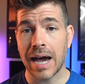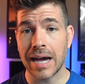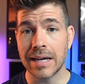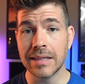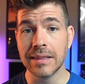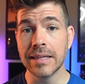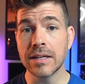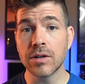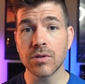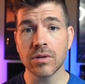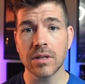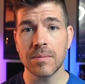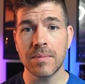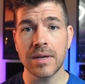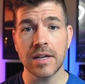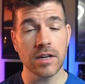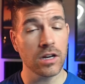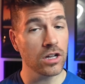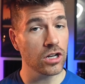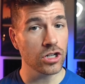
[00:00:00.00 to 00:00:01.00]
I literally
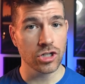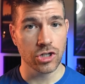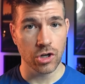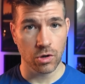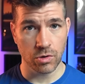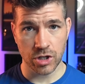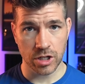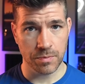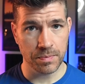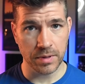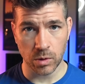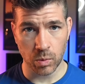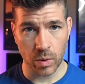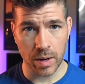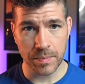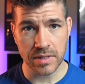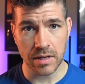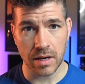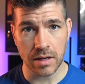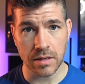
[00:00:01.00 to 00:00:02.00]
mean don't just build
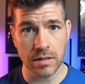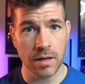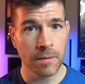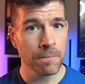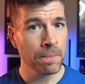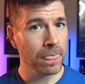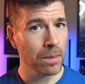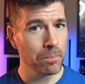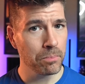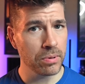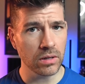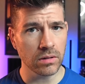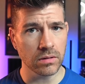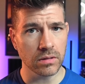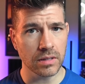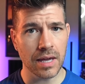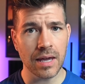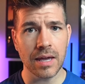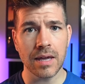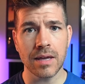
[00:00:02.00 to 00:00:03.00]
websites.
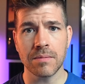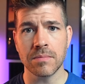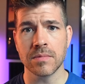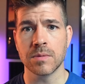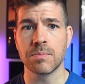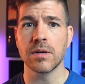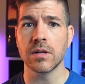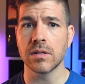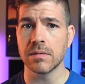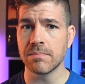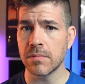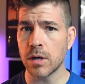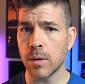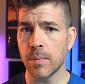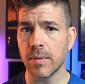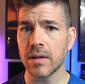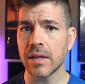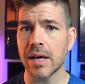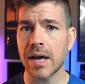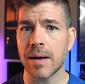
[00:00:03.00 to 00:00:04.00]
Build games, build
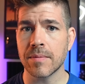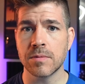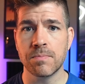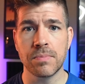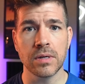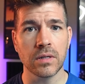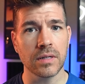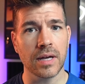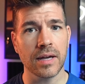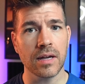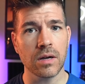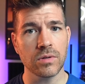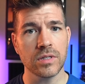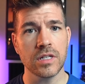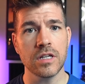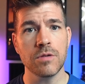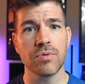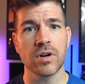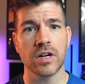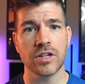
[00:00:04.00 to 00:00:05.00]
mobile apps, build
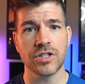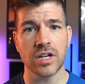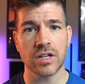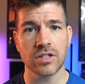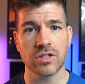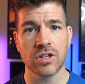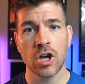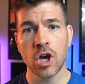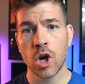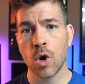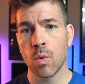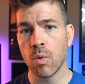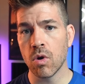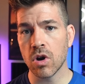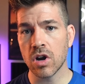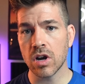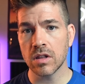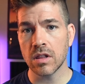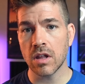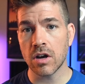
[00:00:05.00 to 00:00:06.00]
IoT projects,
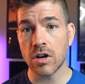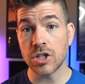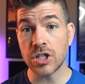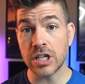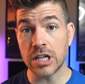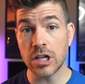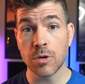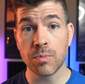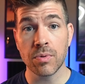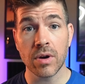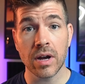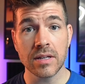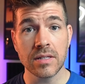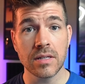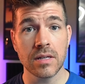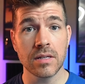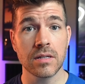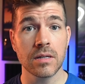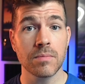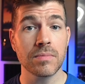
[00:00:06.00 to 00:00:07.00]
work on large enterprise
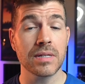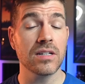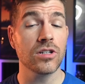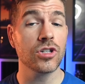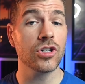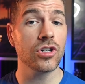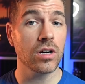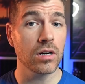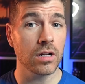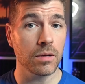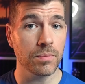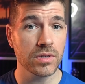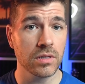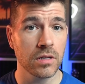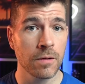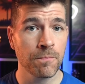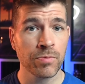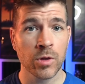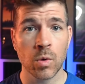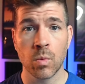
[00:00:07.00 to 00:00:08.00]
systems and startups,
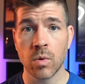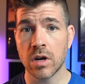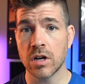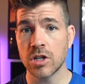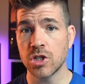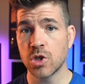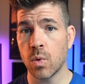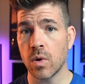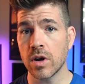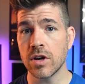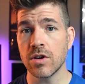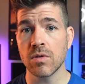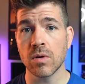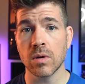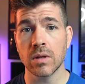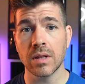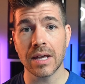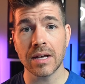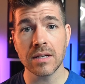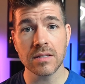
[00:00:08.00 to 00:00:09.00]
work on
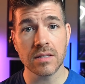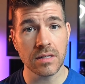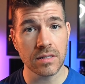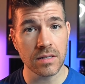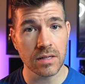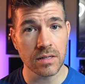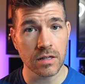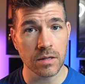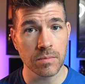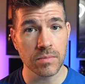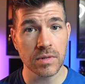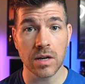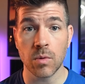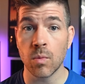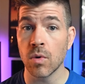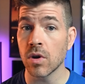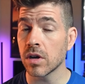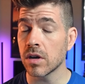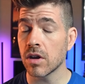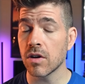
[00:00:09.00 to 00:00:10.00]
20-year-old legacy systems, and
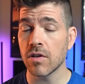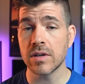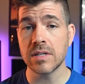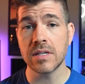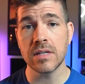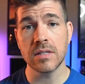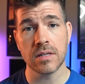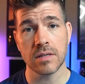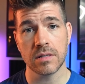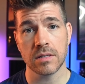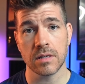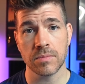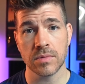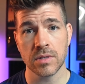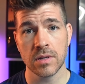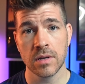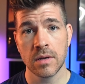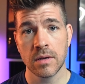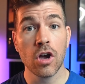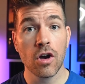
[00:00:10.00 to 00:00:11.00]
work on R&D
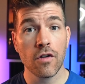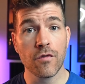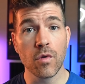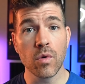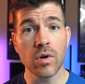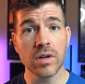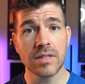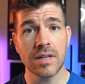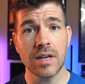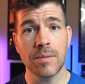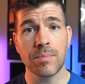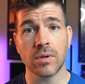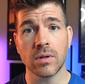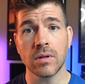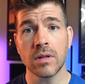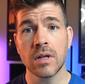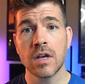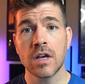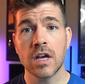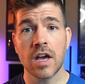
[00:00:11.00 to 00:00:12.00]
systems. For
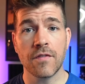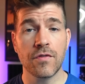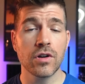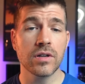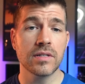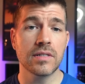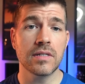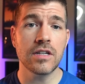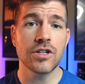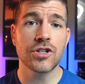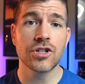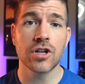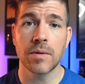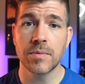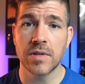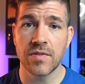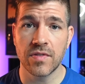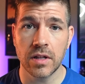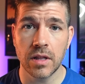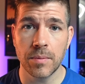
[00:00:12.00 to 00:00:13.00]
example, if you're a C#
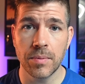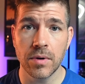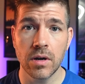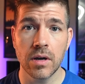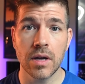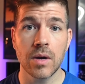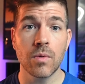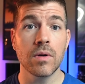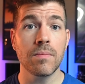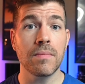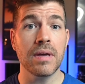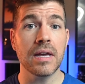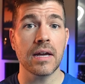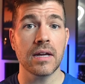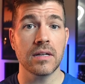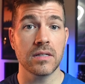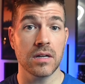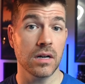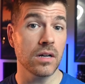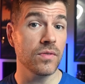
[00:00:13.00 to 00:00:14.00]
developer, it would make
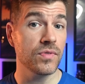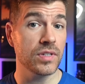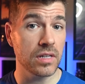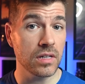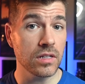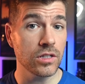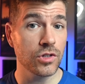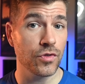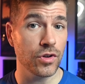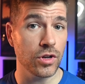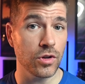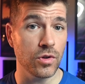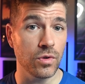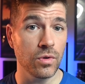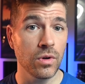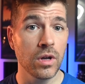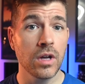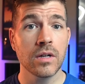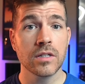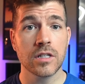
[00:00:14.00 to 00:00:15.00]
a ton of sense for
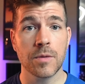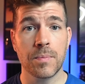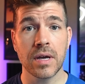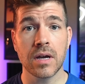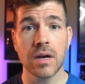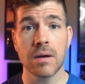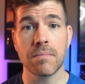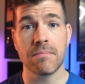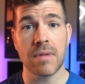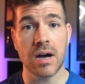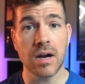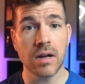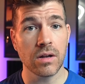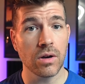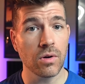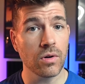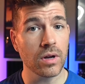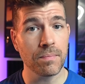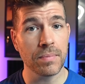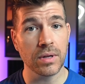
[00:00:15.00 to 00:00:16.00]
you to pick up
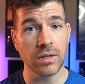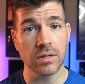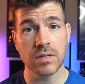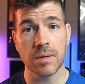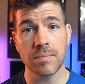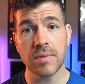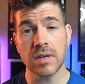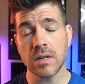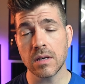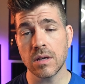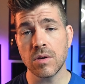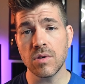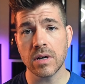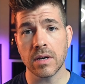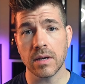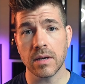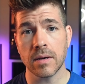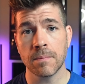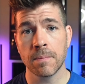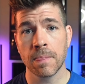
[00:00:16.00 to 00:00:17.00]
Mono and build something in
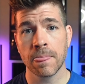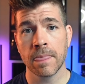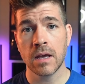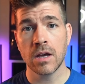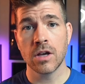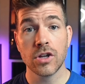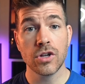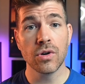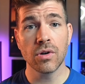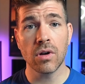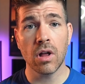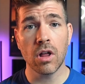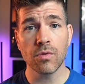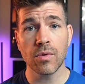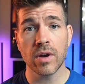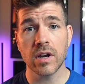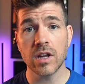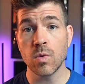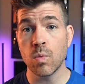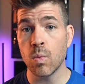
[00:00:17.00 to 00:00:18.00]
Unity. You're
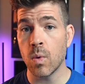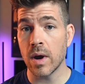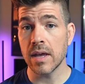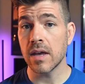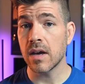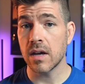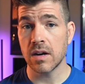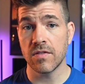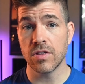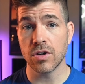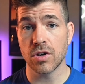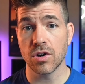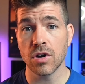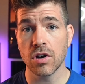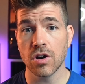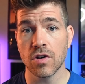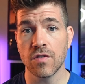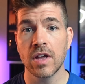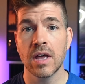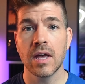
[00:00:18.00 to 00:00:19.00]
already way ahead of the
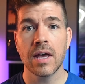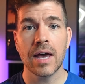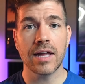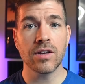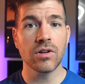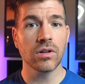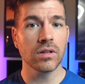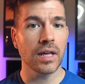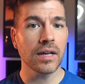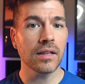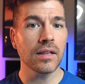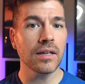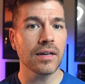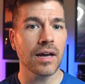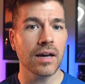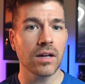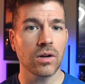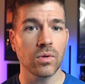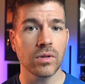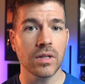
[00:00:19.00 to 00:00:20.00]
curve, and you'll likely
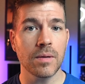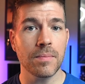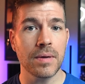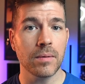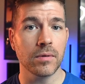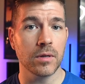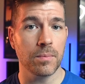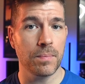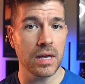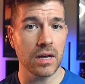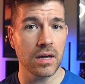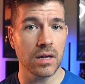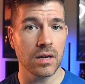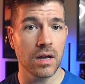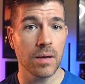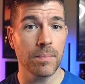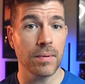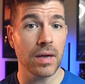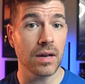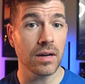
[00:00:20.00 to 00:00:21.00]
not only be able to pick it
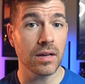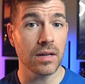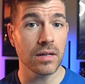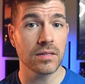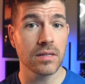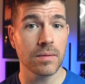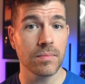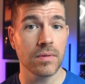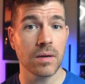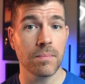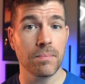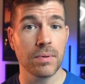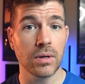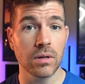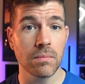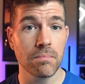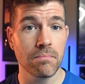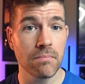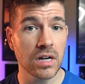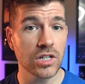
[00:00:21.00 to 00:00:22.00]
up and get something
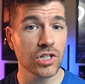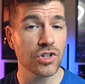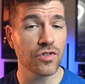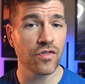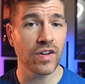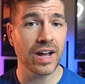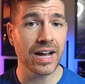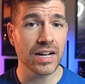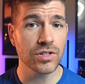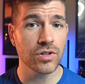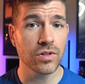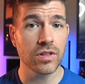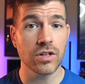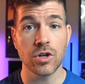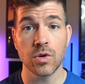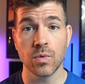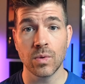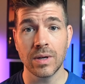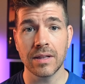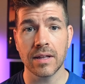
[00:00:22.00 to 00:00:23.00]
built much faster than
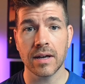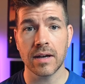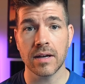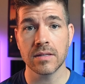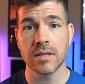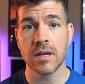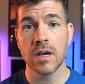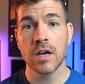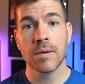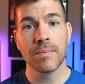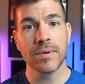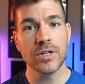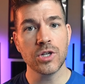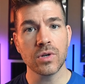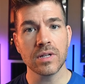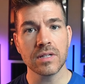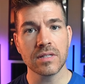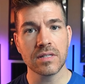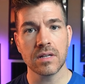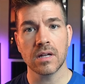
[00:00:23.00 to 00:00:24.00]
you realize, but you
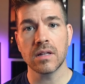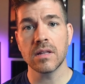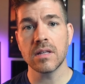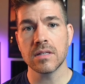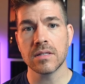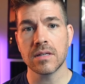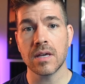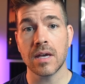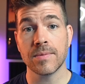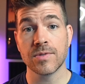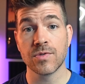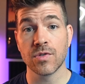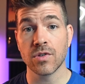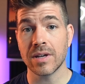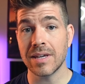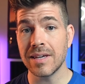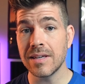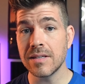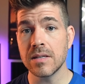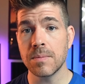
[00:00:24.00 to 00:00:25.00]
can sell these games for
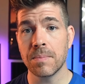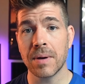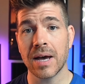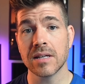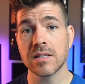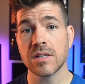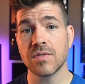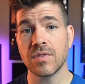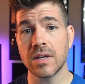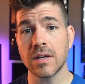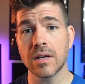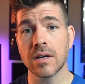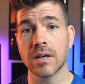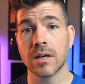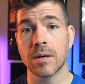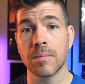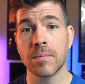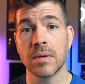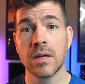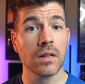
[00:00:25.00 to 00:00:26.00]
easy passive income,